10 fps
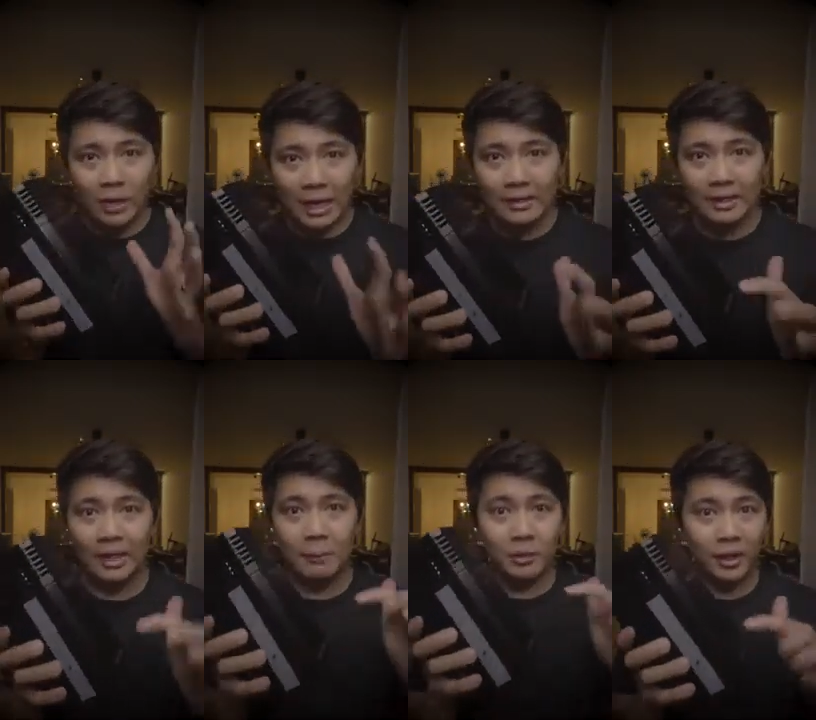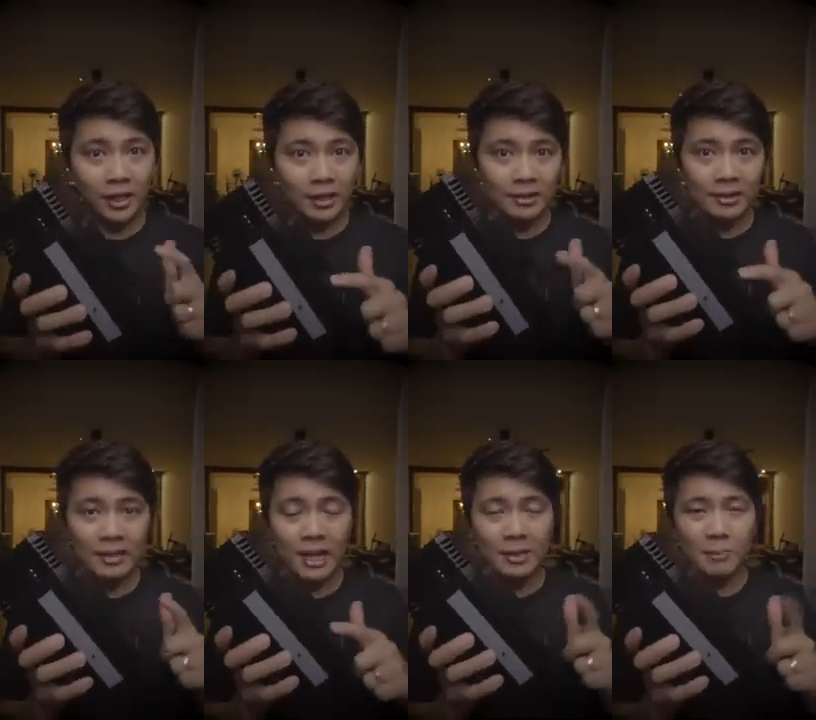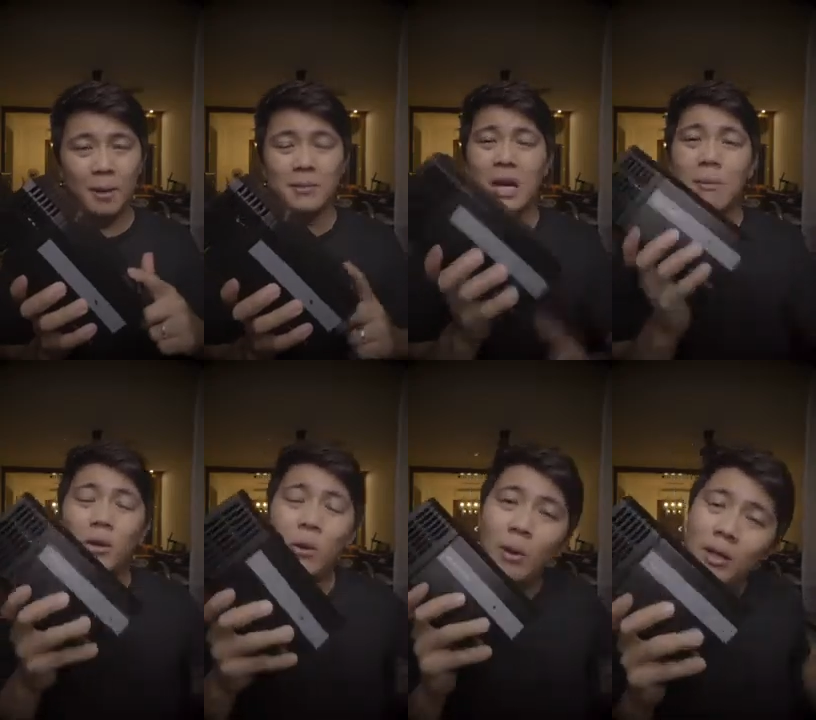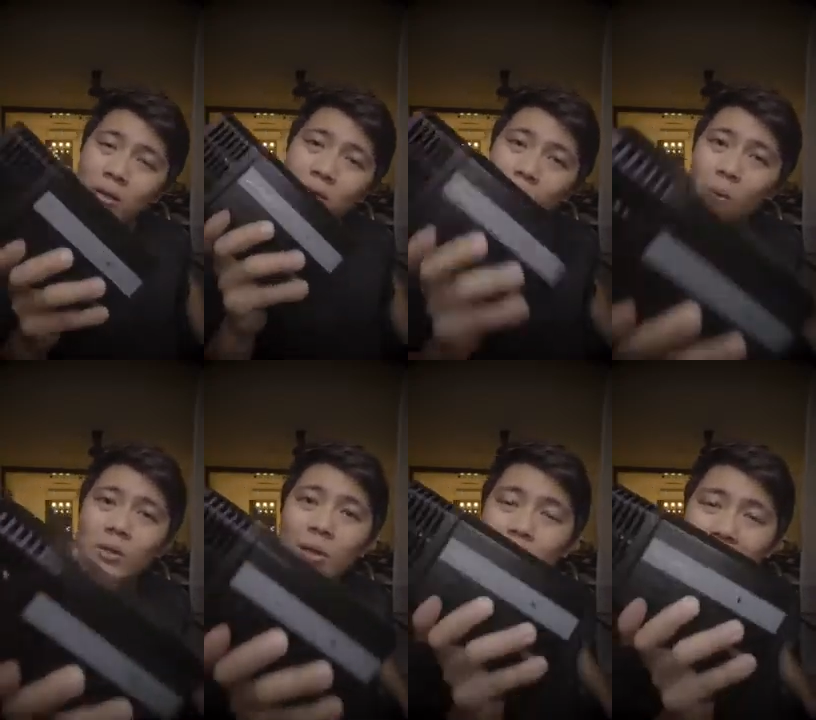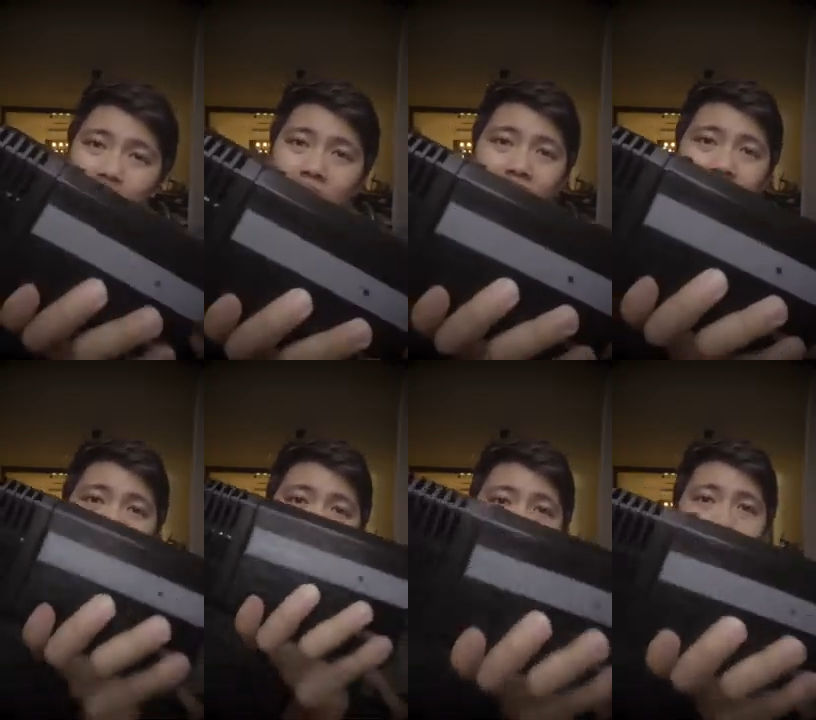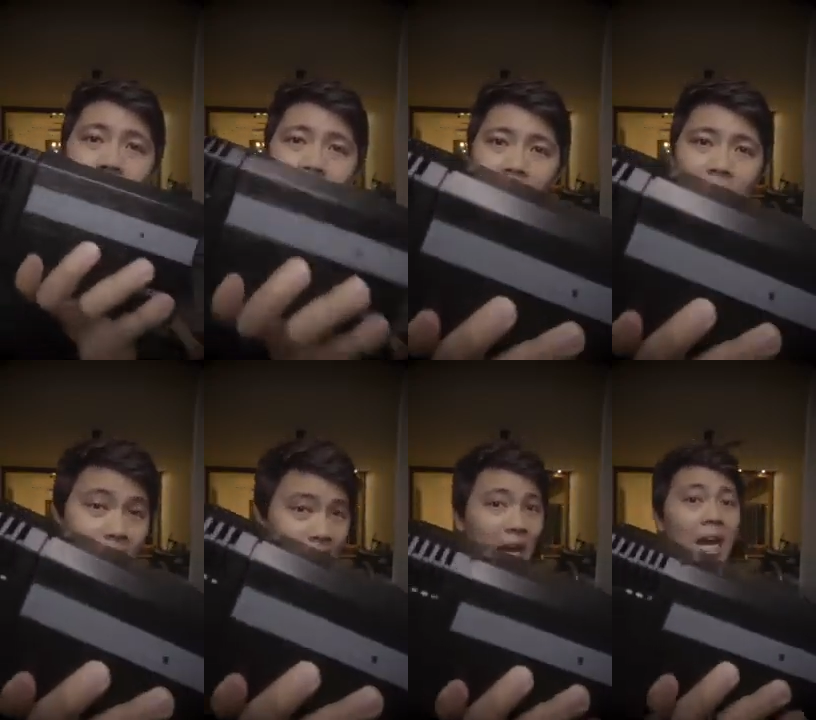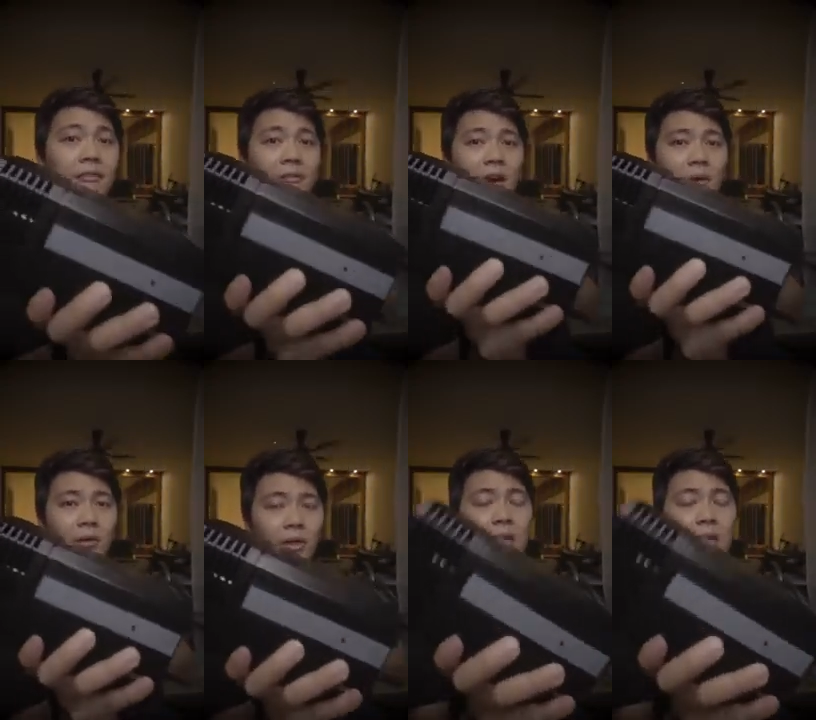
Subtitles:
you guys think I'm trying to kiss these guys' bums, I want to run through some downsides of using these things that I have found